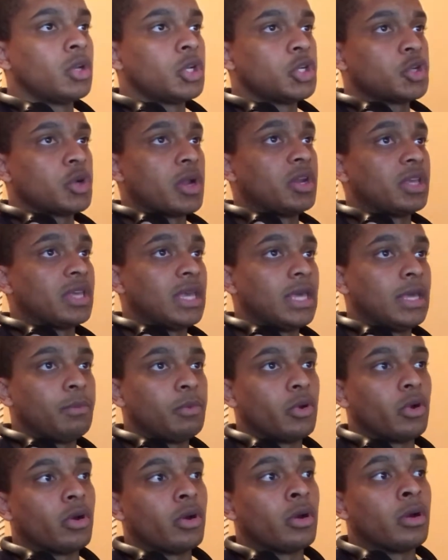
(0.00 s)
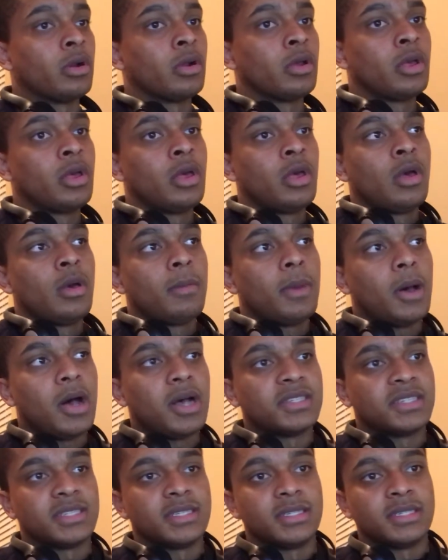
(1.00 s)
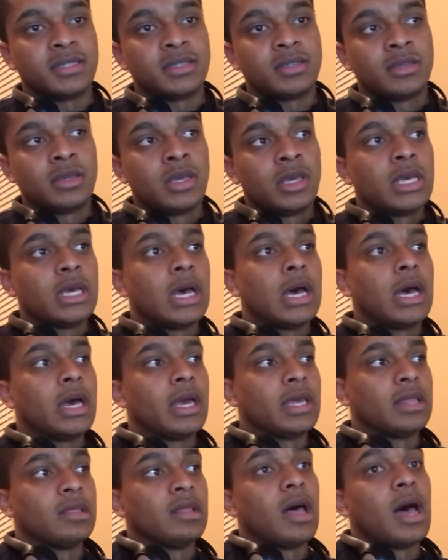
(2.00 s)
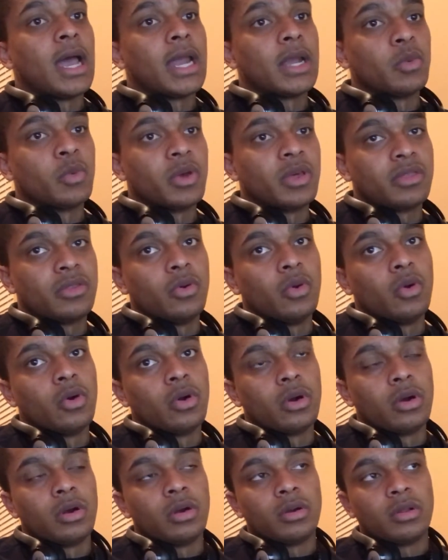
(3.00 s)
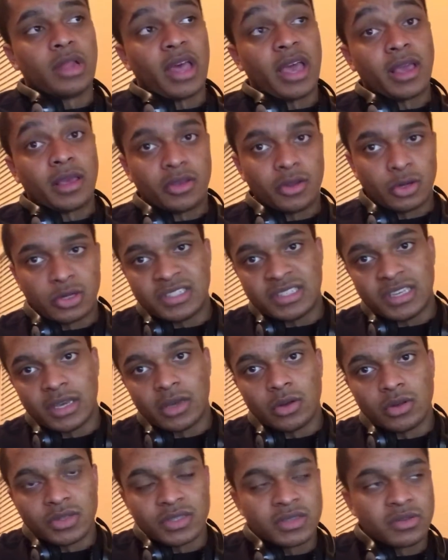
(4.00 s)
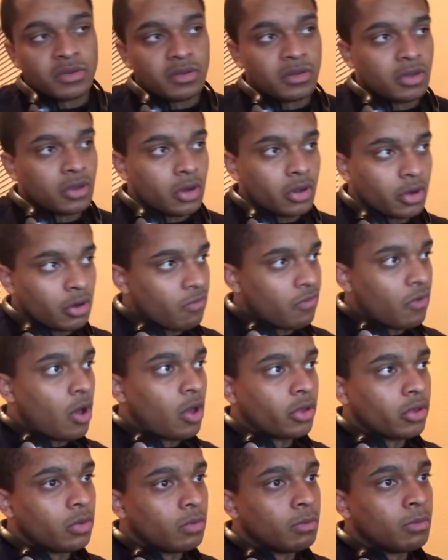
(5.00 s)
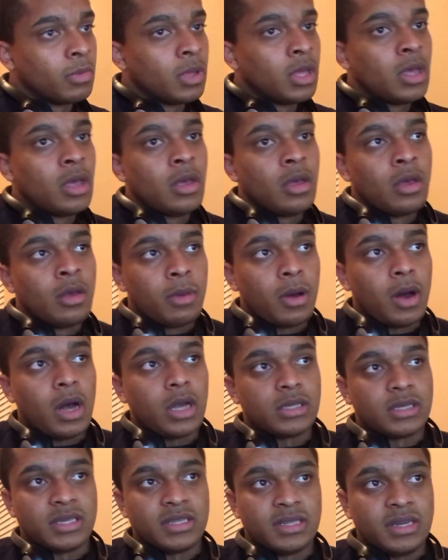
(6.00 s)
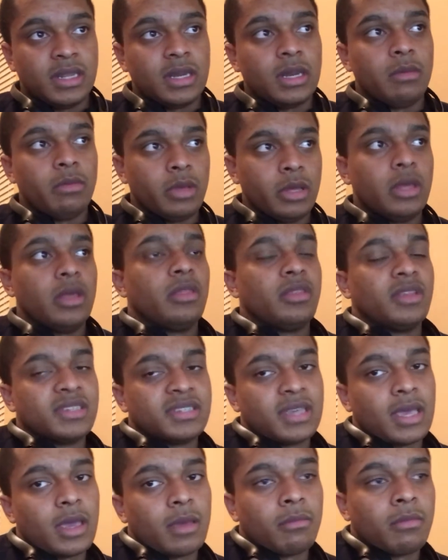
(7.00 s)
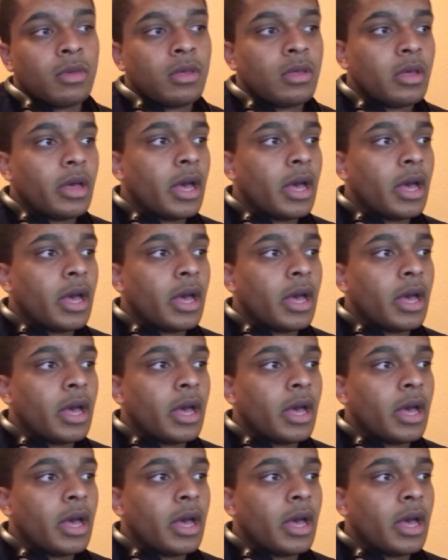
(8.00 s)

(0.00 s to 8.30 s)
trying to keep your pauses in line with your singles. Your volume pauses need to be the same.